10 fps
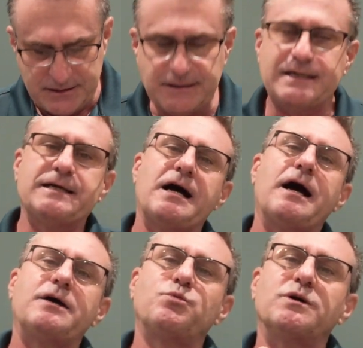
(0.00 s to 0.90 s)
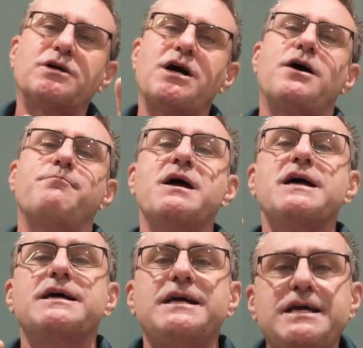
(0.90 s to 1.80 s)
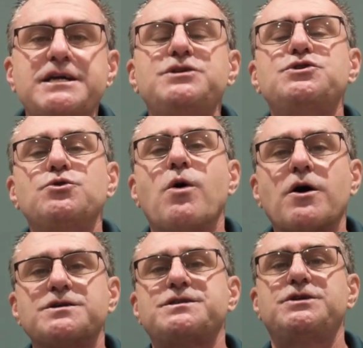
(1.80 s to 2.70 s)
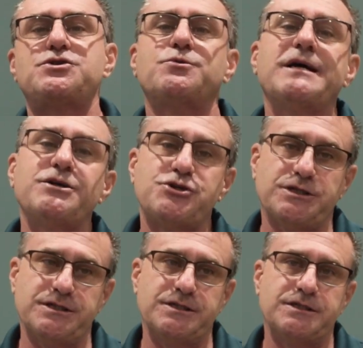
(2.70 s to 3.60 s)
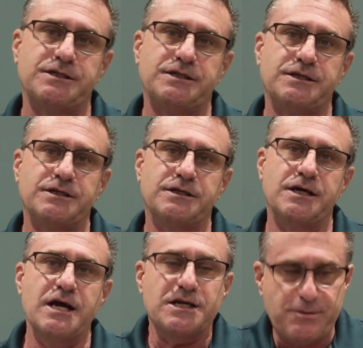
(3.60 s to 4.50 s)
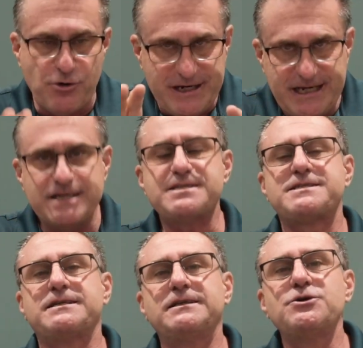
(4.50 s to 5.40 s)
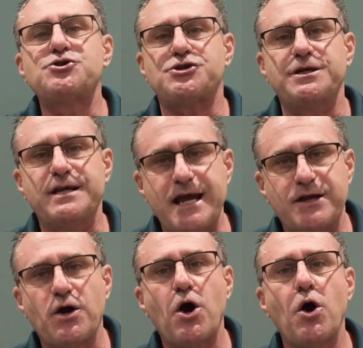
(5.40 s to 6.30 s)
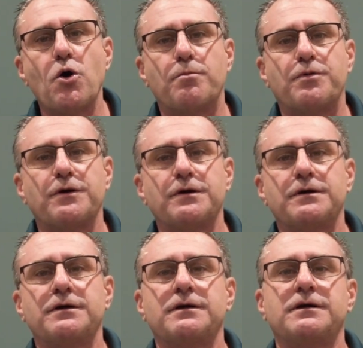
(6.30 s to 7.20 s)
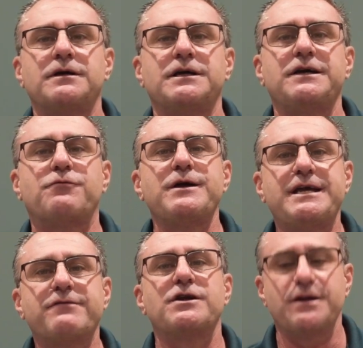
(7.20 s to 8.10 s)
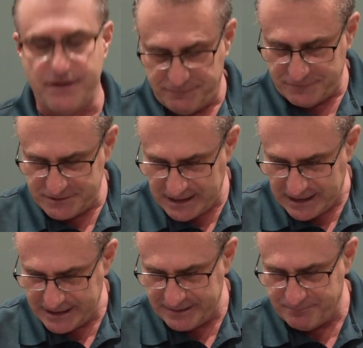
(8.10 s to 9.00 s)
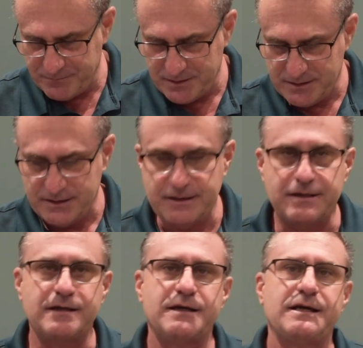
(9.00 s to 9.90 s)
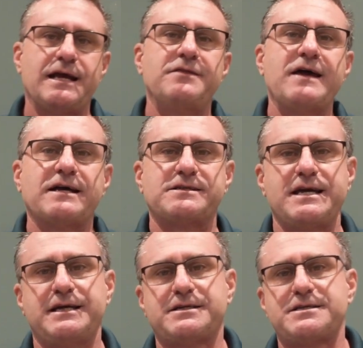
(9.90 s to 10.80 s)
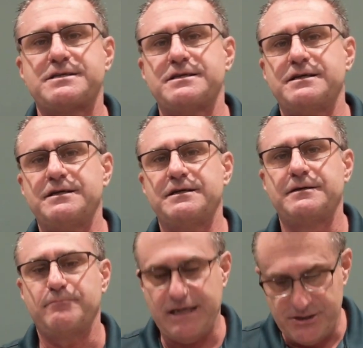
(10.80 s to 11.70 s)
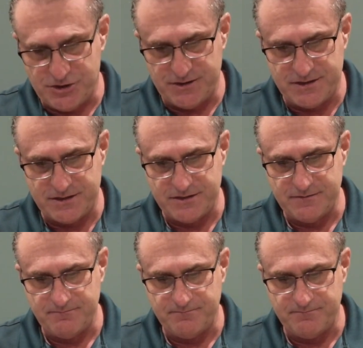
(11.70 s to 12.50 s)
That God will come into our situation to bring his solution and hope if we give it enough time. And that takes patience.